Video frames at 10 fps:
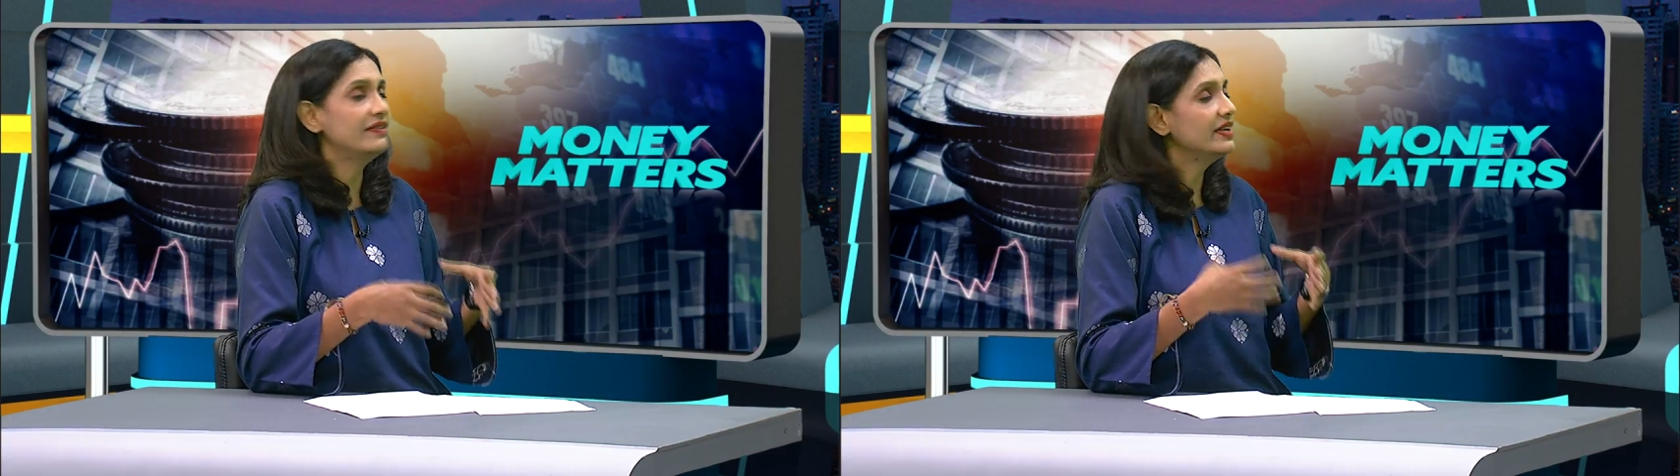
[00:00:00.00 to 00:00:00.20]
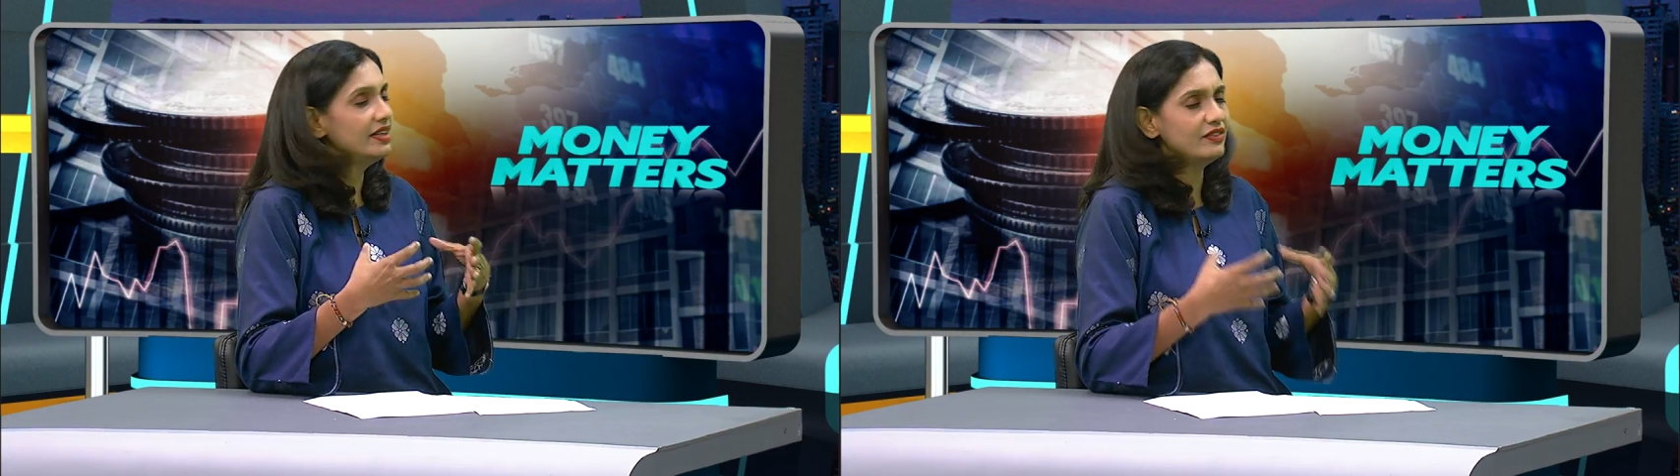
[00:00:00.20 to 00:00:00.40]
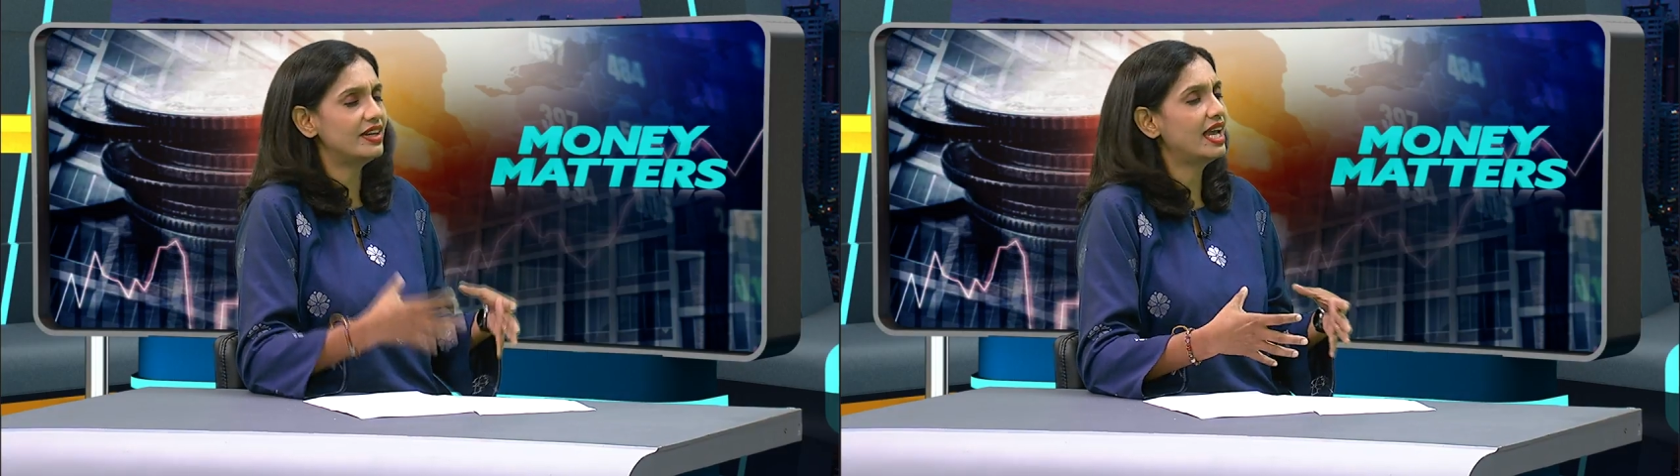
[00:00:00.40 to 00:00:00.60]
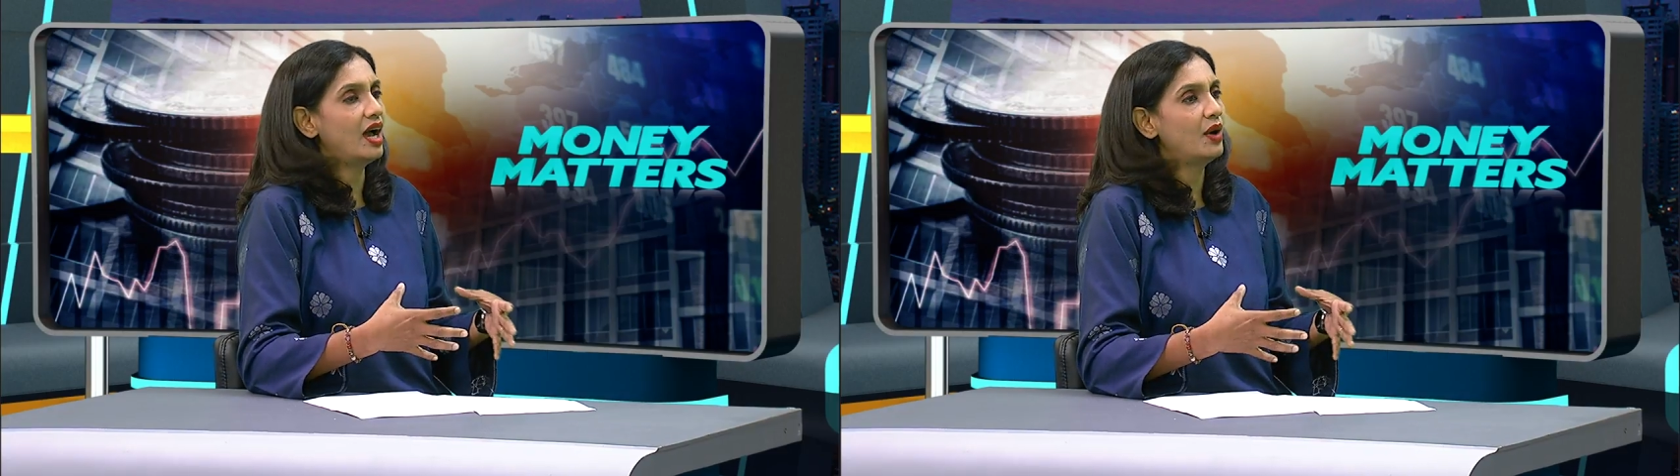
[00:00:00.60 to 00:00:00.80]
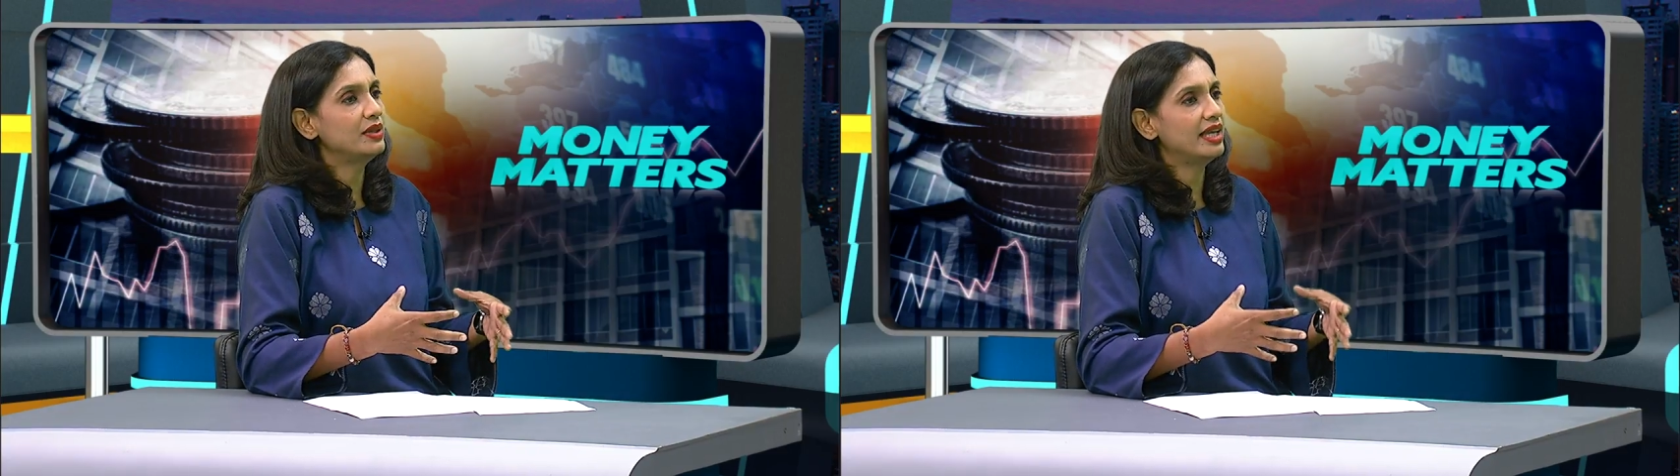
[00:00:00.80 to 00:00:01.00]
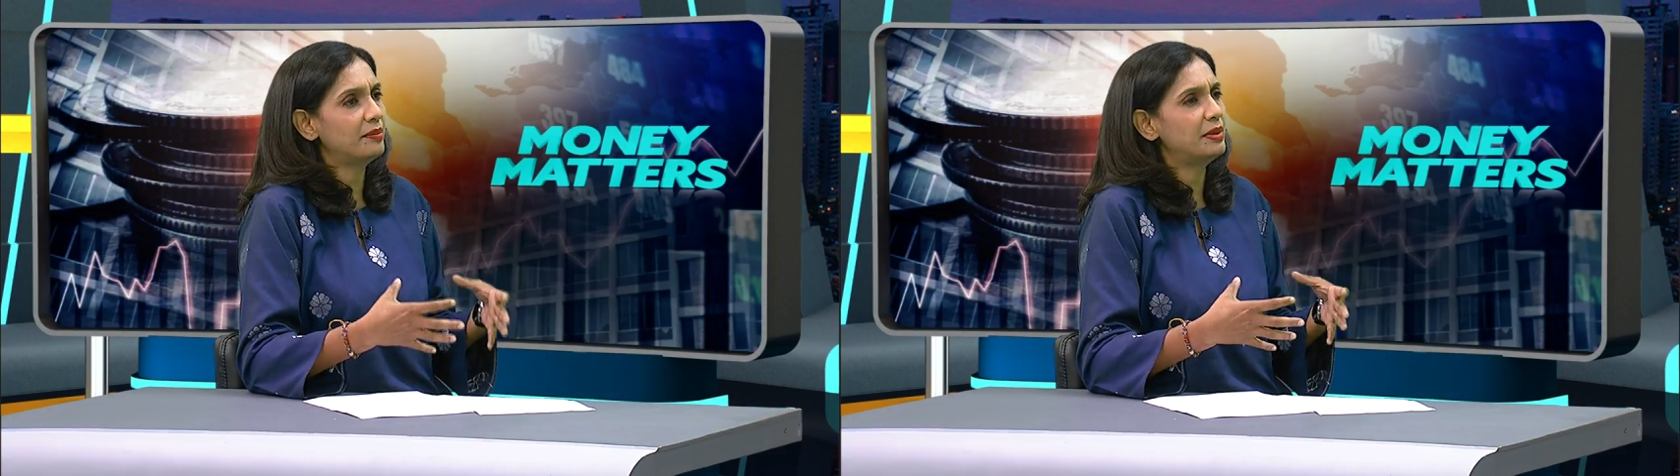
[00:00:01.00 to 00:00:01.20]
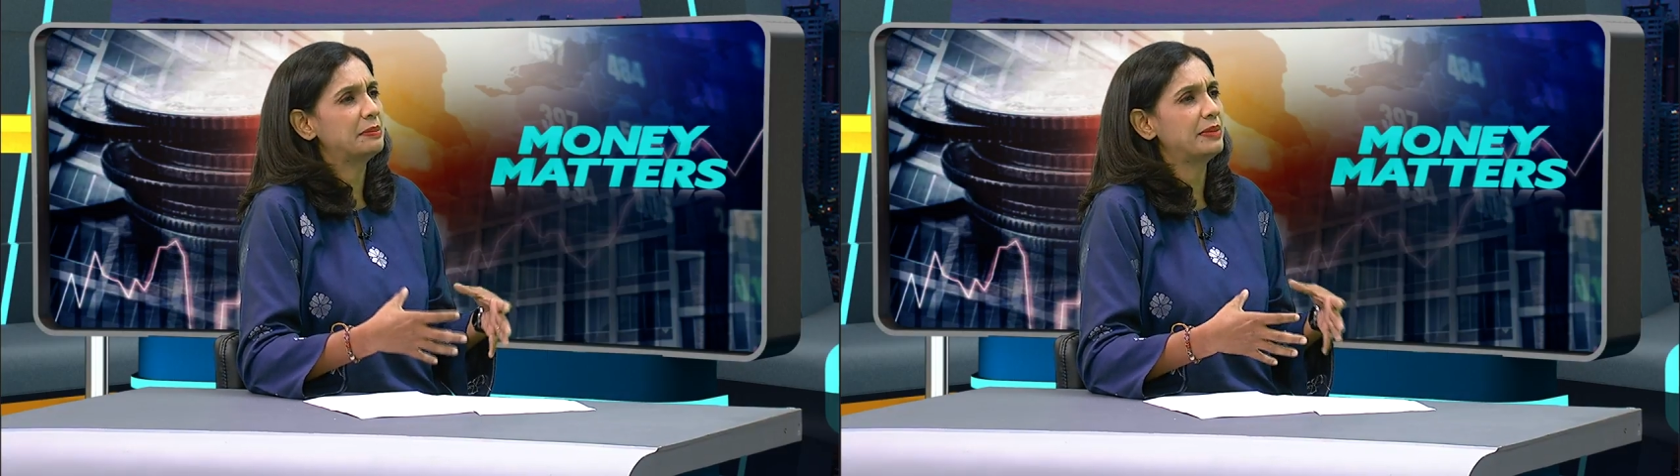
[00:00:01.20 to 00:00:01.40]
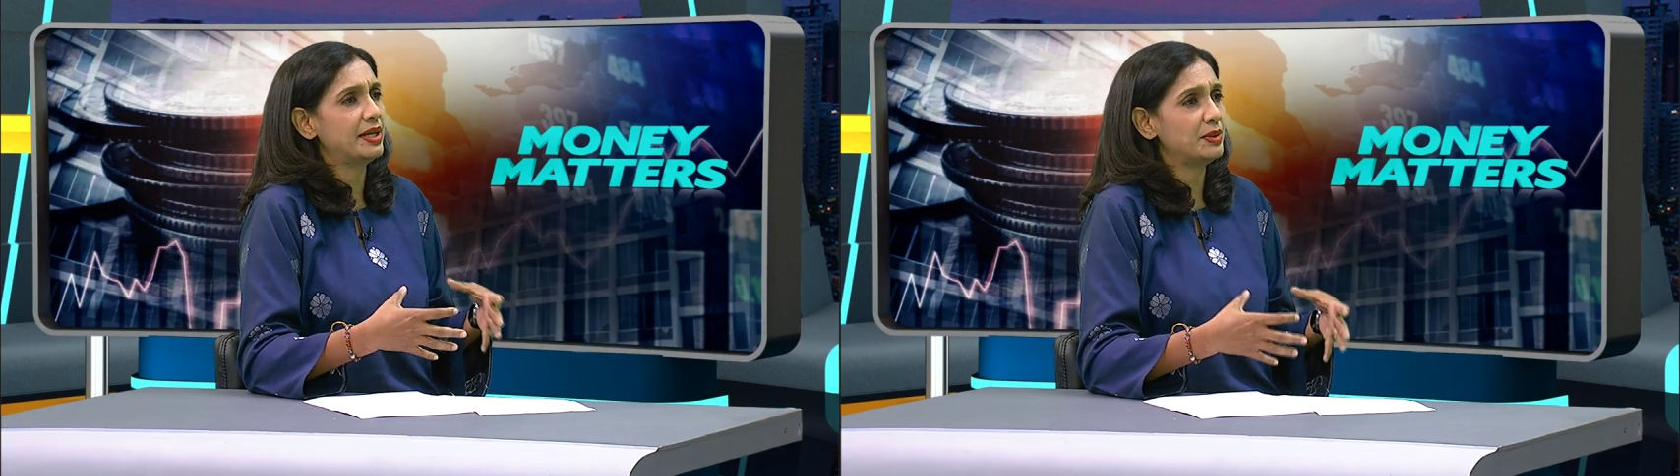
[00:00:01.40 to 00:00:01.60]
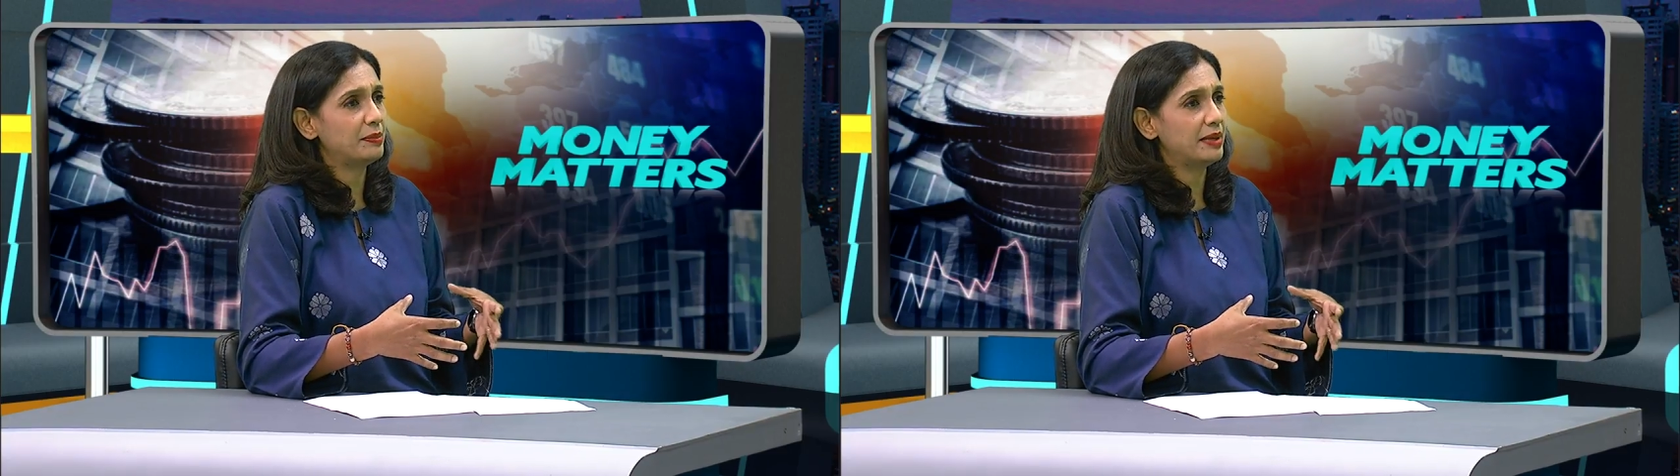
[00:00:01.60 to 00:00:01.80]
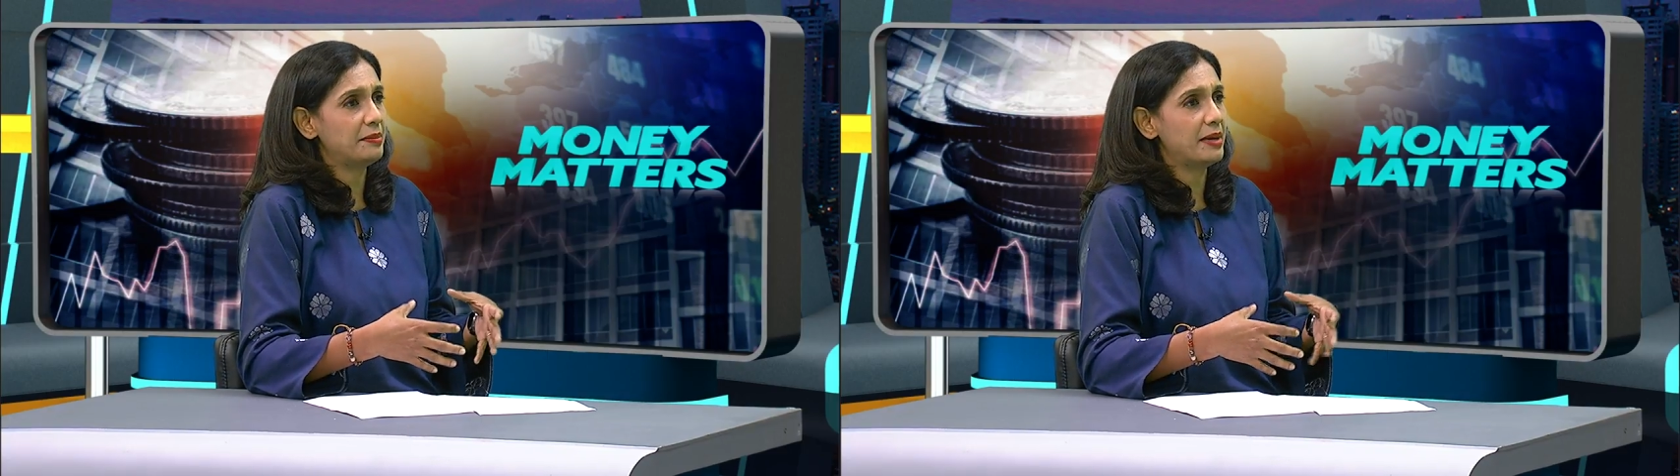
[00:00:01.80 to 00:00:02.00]
even if now they are prepared
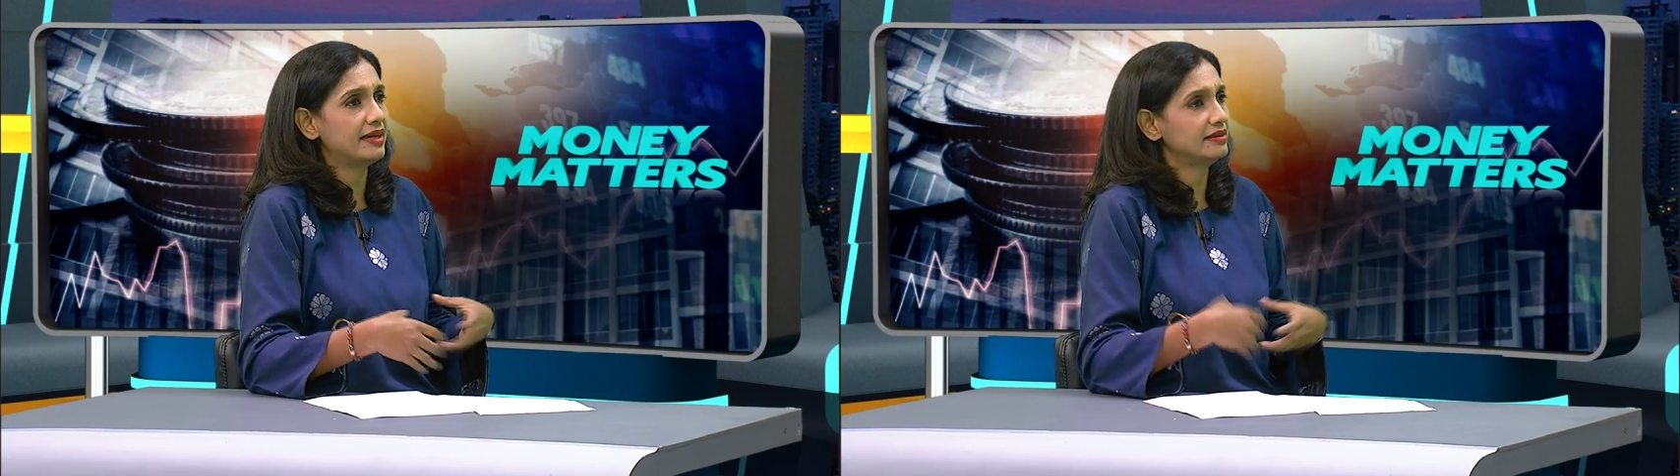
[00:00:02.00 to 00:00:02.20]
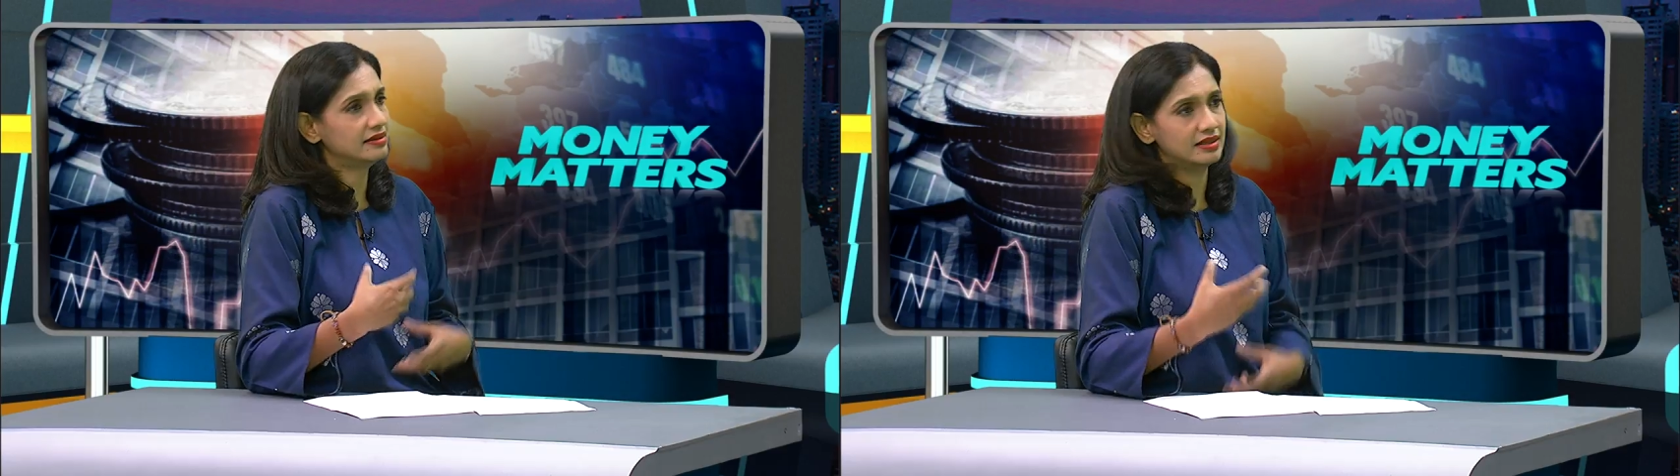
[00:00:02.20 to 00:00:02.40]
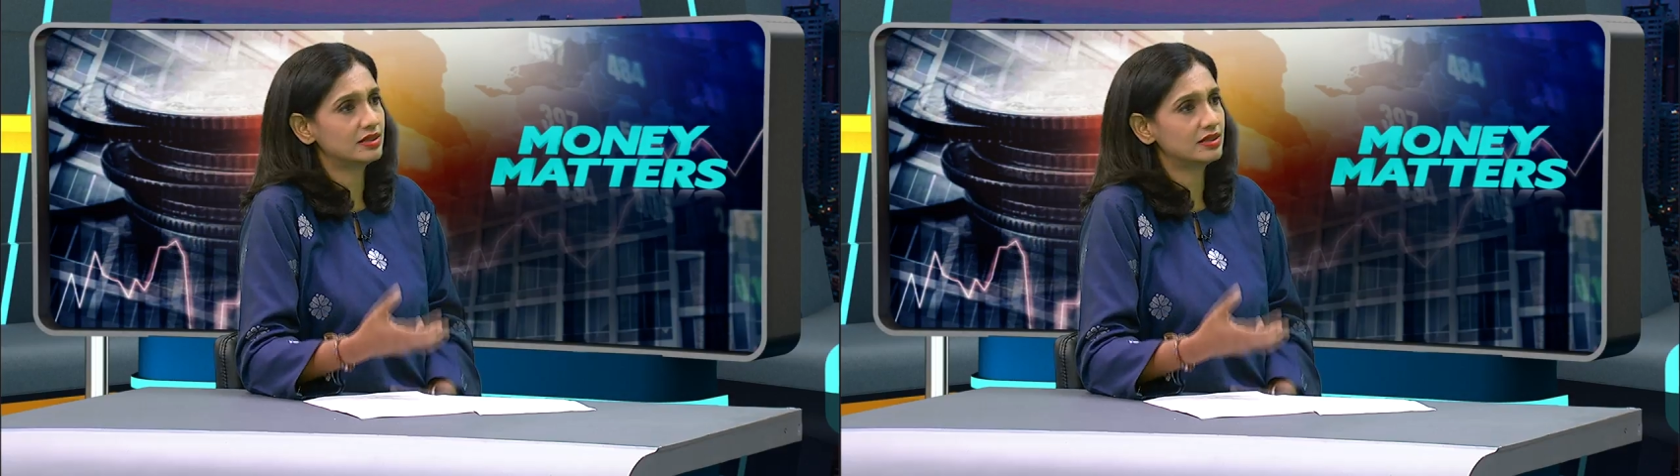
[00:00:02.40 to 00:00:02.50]
to pay back,